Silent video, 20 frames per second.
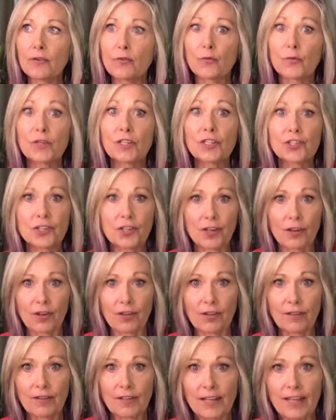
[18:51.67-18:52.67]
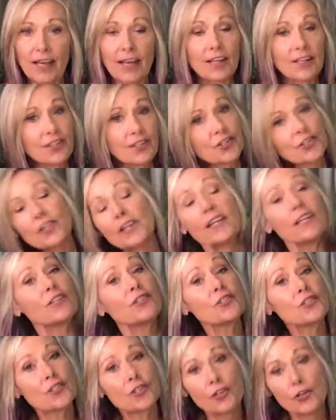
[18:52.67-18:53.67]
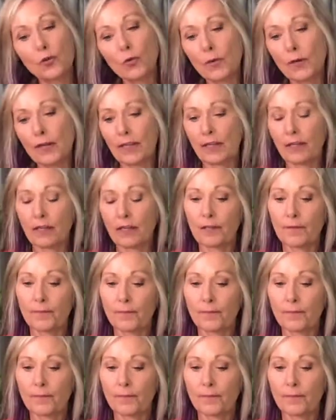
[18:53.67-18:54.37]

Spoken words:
original, ingenuity.